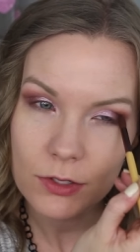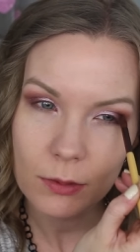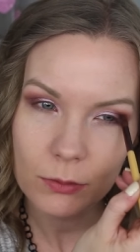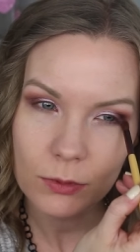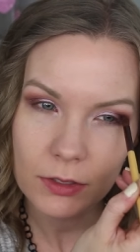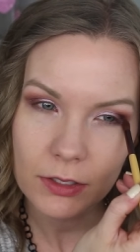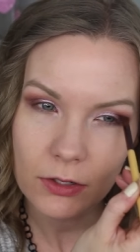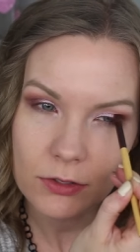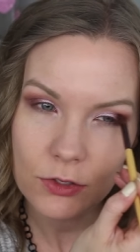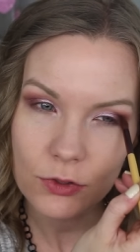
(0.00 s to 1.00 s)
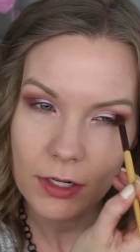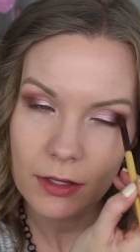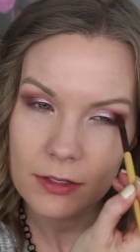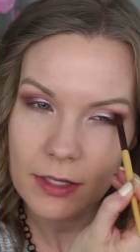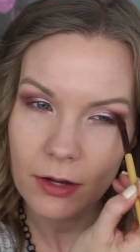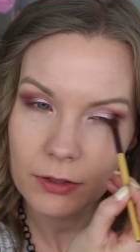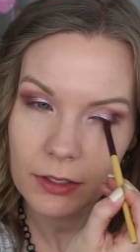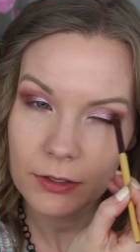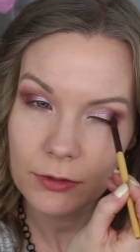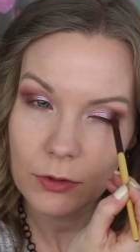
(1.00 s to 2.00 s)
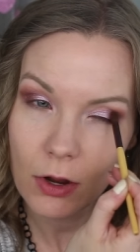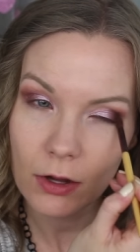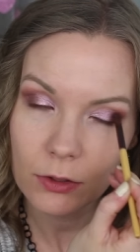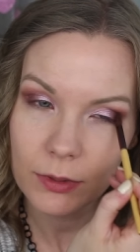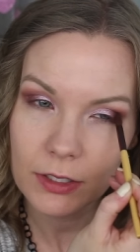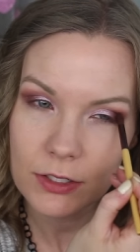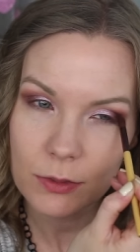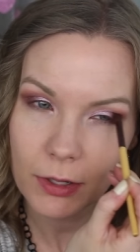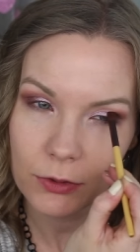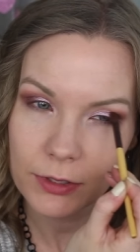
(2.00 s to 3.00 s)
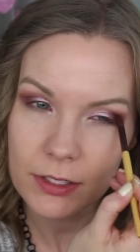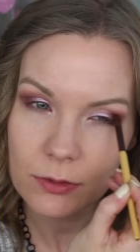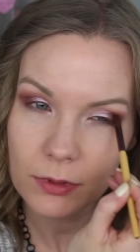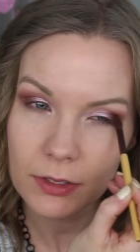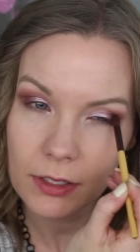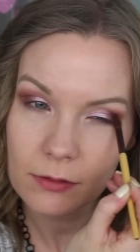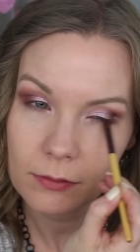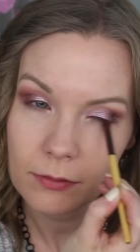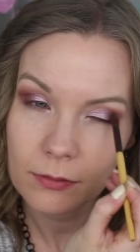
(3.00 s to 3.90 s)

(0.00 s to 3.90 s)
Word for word: So I'm really concentrating this out here, not going into my crease really.